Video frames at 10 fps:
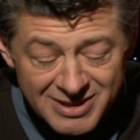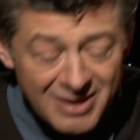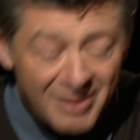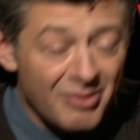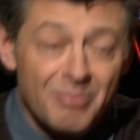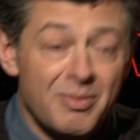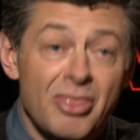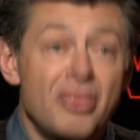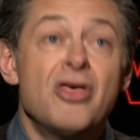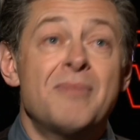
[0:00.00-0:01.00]
is
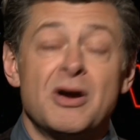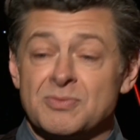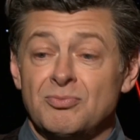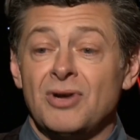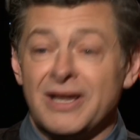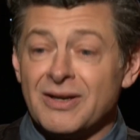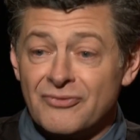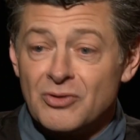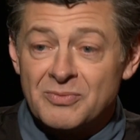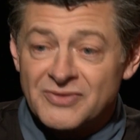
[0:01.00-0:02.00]
the most brilliant
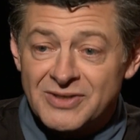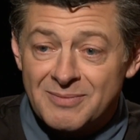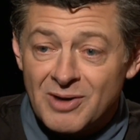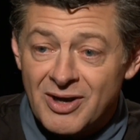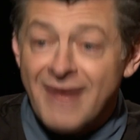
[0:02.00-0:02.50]
form of cinema